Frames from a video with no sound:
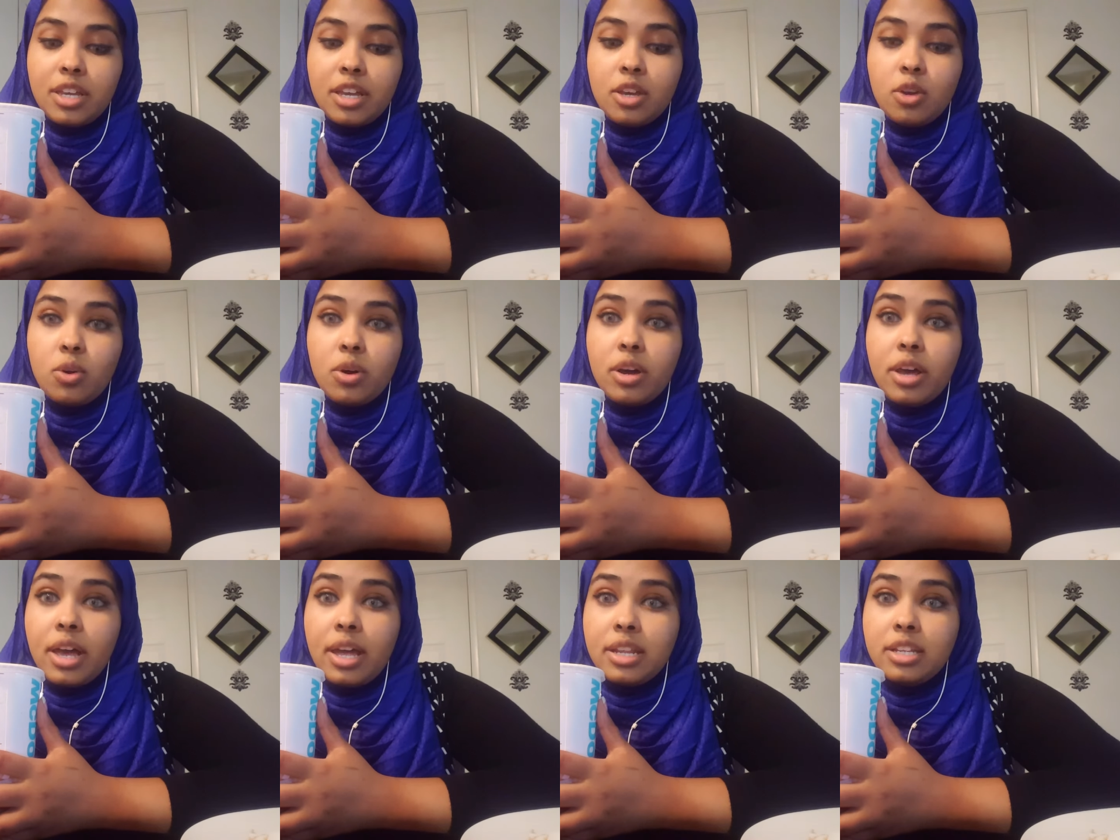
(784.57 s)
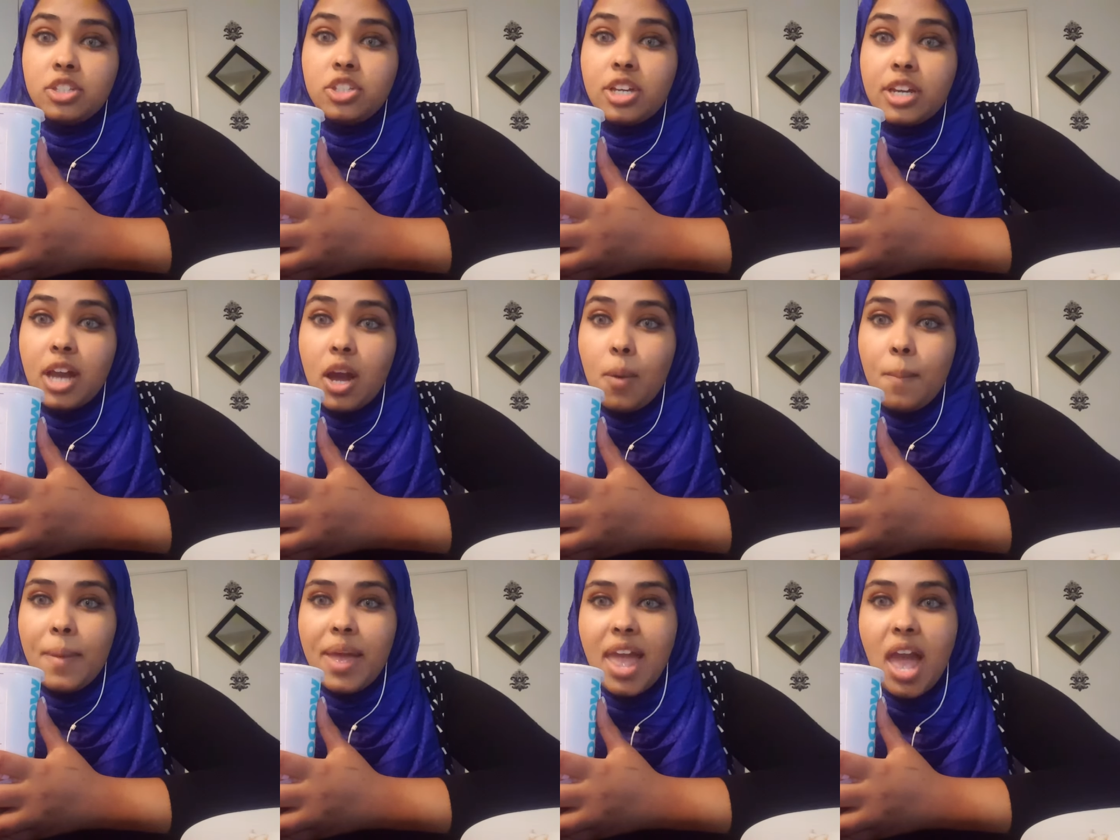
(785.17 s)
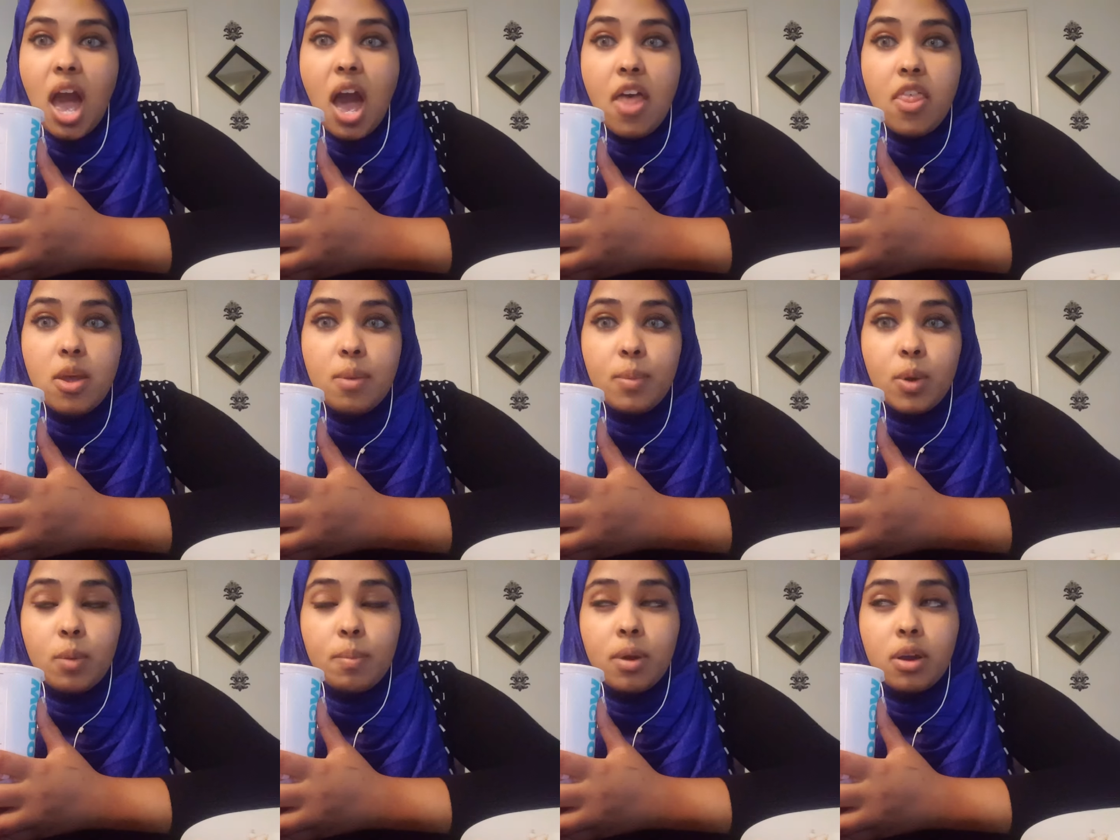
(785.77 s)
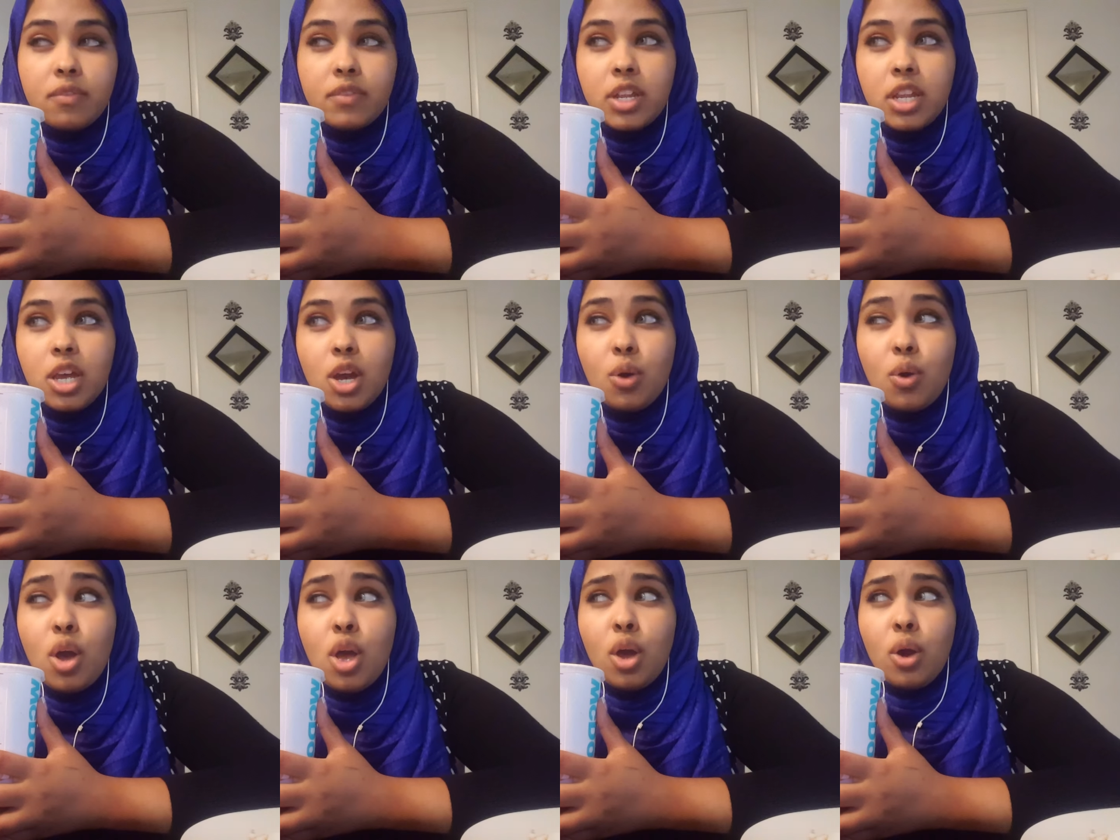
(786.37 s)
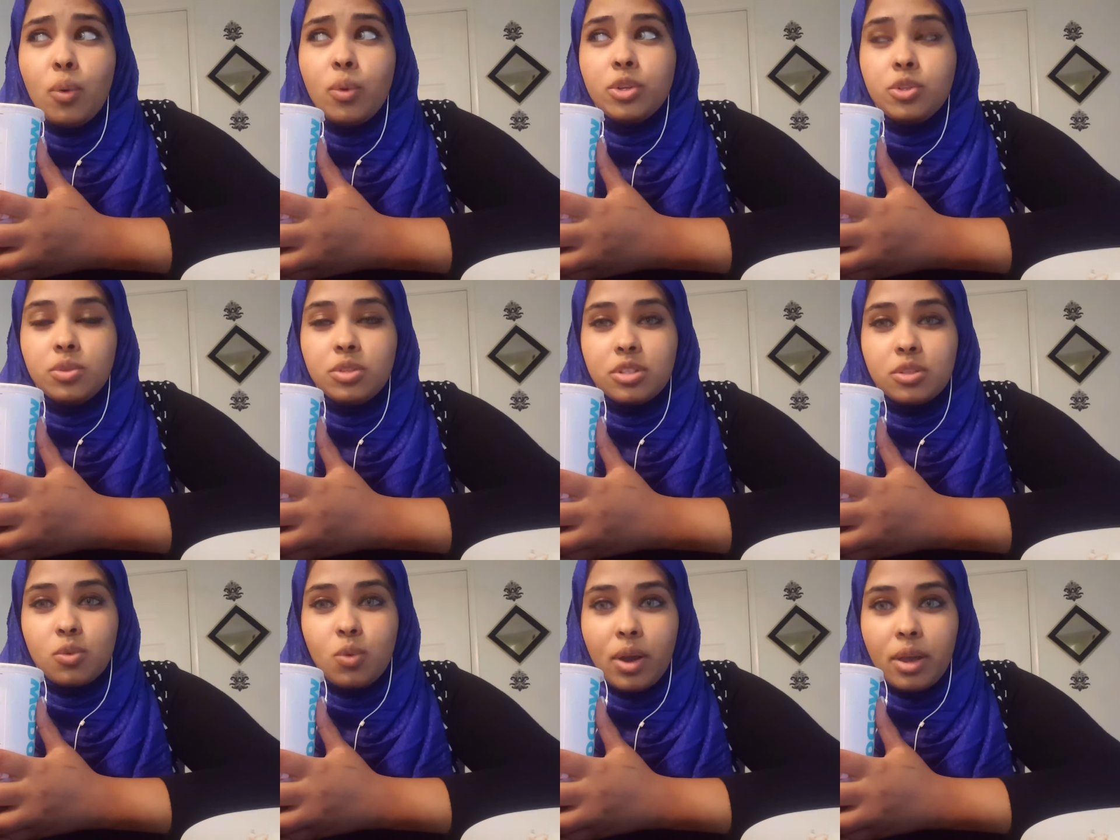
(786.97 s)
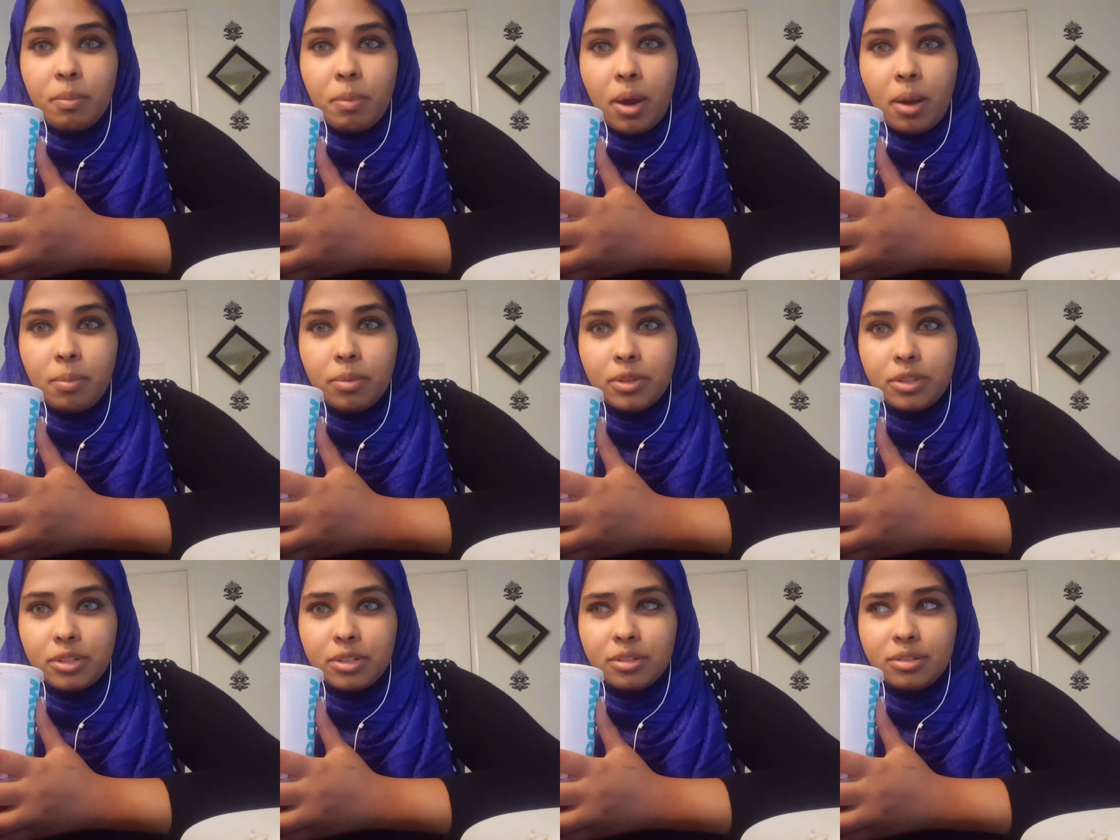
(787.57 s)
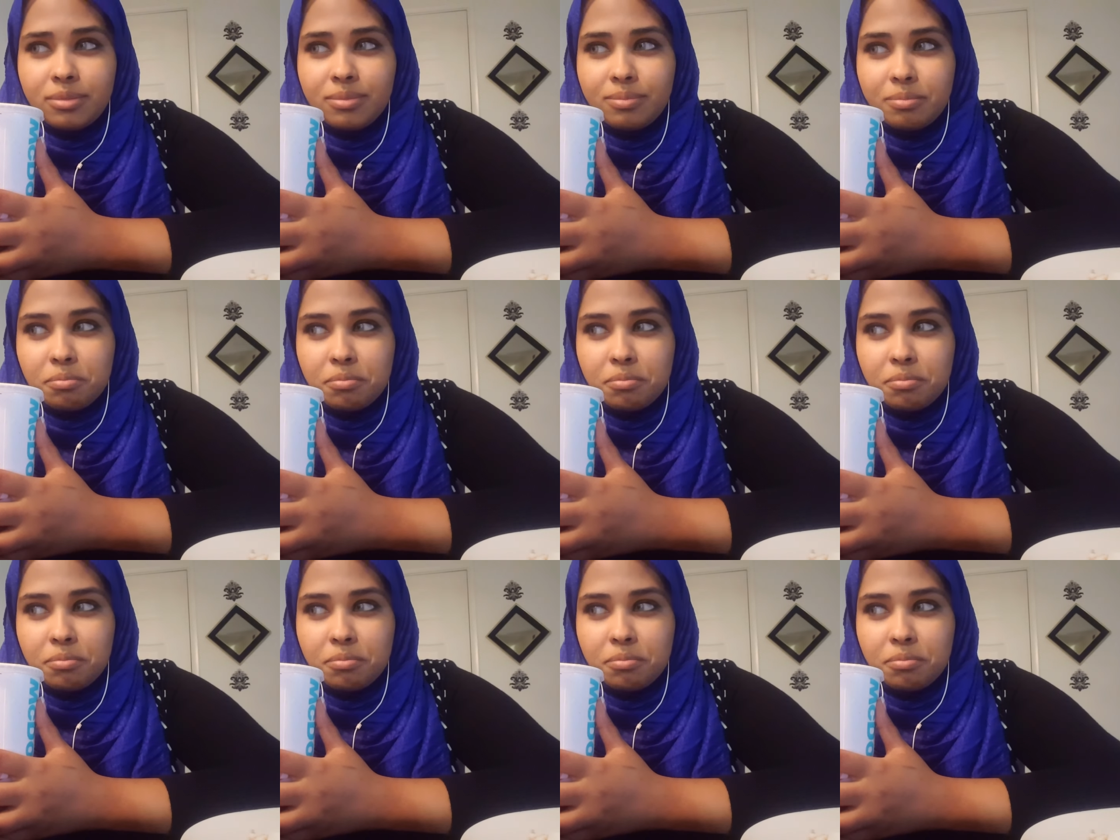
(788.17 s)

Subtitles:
and go ahead and check out my other mukbang video, which was quite popular.